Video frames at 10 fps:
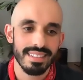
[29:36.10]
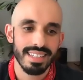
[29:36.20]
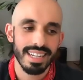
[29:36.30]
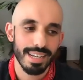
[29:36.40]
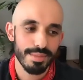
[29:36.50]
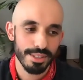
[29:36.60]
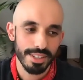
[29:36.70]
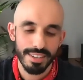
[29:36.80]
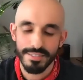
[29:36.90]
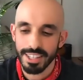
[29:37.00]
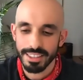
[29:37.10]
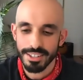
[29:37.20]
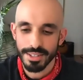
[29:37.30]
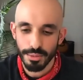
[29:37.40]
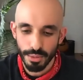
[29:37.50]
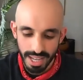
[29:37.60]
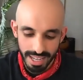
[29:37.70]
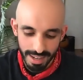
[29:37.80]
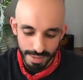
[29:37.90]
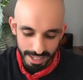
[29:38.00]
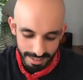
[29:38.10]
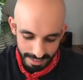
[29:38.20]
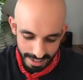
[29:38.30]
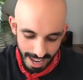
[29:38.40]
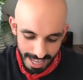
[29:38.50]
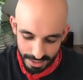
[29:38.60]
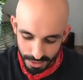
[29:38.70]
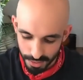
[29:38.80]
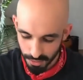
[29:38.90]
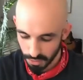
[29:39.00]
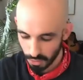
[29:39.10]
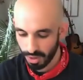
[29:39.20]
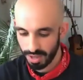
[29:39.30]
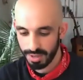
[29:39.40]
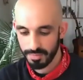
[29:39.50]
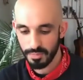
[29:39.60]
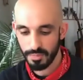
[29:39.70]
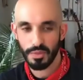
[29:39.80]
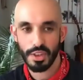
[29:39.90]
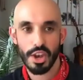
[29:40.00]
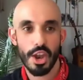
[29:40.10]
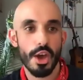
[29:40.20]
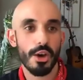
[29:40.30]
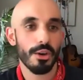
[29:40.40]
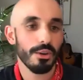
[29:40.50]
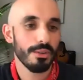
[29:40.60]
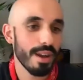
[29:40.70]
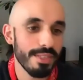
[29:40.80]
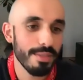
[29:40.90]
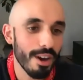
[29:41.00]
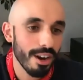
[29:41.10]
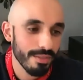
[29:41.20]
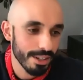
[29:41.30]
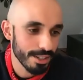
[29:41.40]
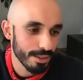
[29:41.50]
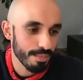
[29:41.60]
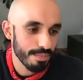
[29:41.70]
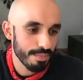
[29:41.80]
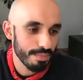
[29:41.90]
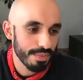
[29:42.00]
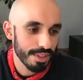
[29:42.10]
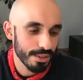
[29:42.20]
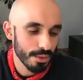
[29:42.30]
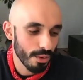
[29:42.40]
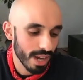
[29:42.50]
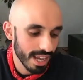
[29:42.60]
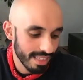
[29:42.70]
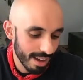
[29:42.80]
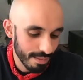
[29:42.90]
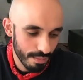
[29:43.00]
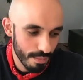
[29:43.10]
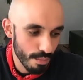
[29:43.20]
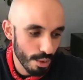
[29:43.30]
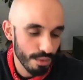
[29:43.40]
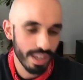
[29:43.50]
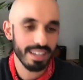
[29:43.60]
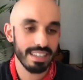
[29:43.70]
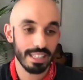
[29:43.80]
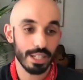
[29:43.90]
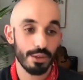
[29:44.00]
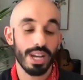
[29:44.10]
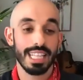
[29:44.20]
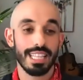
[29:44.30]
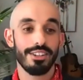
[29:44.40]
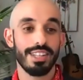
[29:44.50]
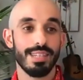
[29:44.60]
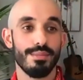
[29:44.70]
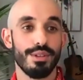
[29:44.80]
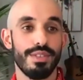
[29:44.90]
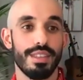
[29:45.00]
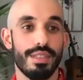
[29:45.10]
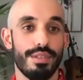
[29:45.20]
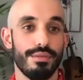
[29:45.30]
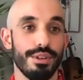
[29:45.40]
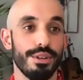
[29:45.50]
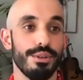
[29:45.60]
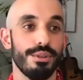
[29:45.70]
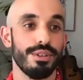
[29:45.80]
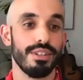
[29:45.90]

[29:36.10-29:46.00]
Yeah, absolutely. I feel like there's a way, I mean, as we know, there's a way that moving, quite literally moving through